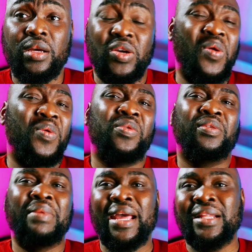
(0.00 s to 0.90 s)
oh
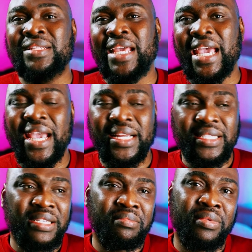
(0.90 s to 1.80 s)
man, they hate
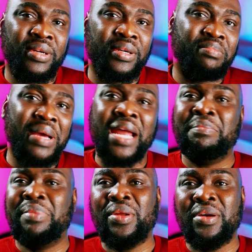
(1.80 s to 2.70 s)
him, bro. Bad
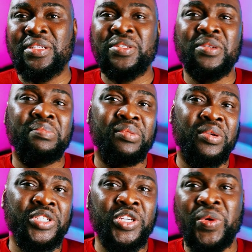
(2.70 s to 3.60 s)
blood. No, bro,
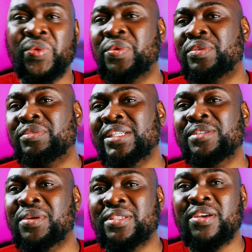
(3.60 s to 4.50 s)
your hook really
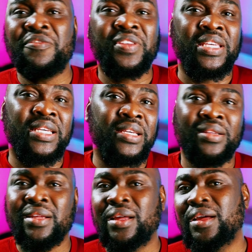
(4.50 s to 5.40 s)
was off key.
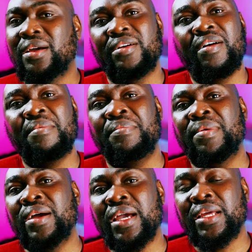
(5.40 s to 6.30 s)
Come
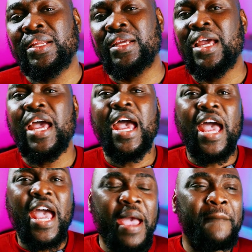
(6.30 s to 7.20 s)
on.
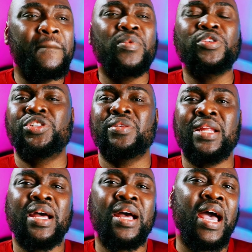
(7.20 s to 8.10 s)

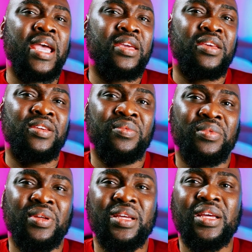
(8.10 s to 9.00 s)
Emotional IQ
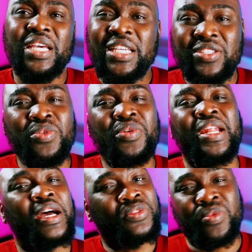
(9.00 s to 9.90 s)
is knowing
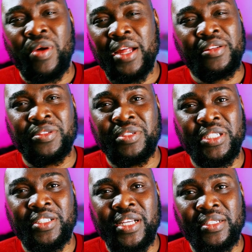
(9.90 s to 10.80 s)
how to handle
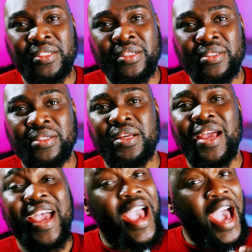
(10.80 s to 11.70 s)
rejection,
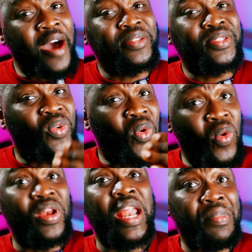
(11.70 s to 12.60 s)
how to
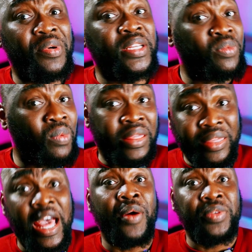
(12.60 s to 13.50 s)
collaborate
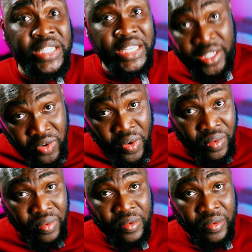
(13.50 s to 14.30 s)
without ego,